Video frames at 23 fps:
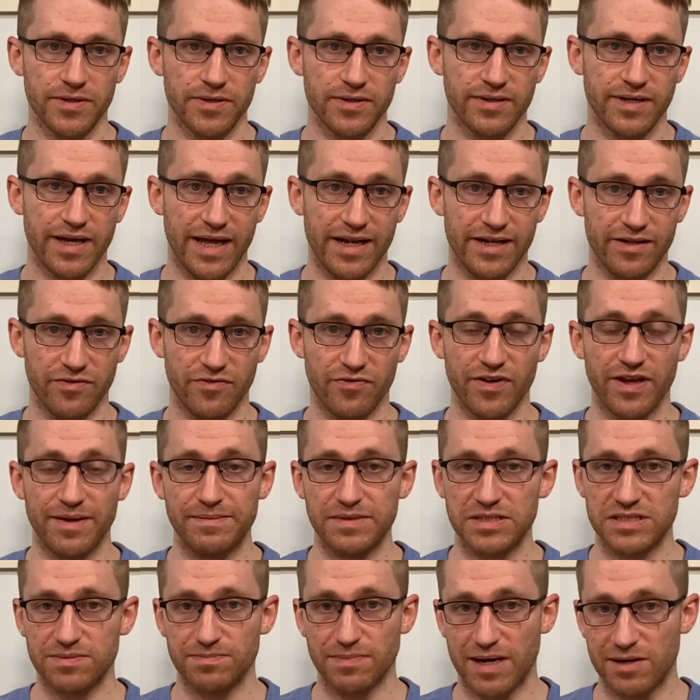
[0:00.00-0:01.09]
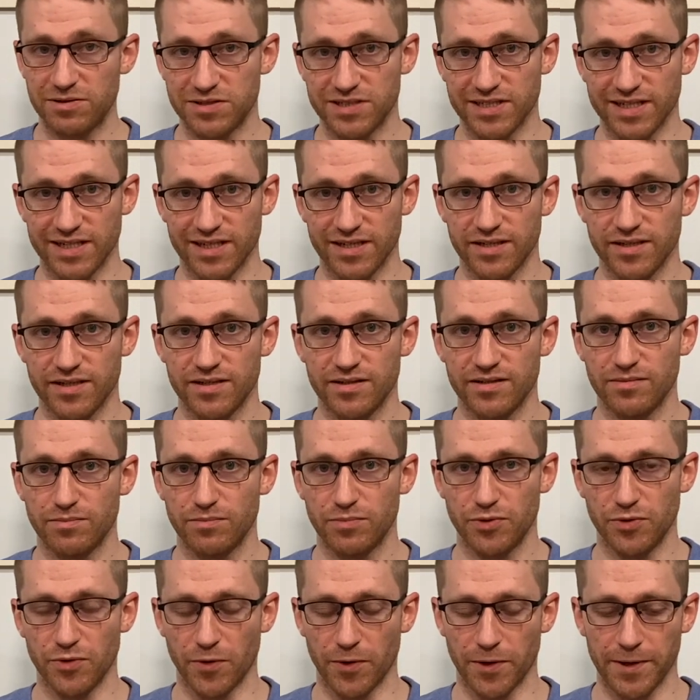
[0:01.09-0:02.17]
and Famous Mountain
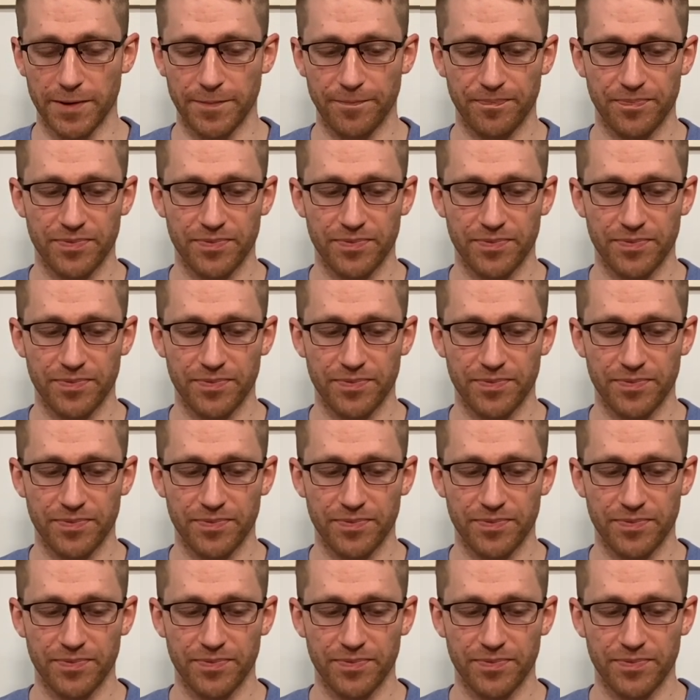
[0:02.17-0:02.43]
Puerh,